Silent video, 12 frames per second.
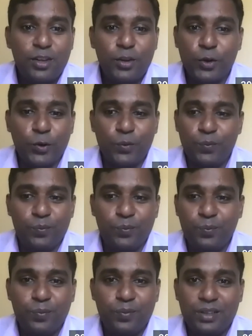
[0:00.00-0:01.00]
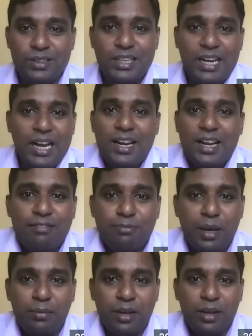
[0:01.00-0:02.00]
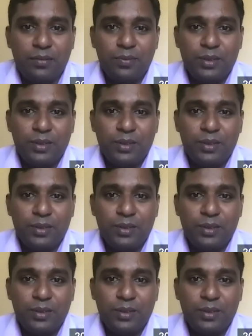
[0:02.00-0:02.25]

No, she can't have baby.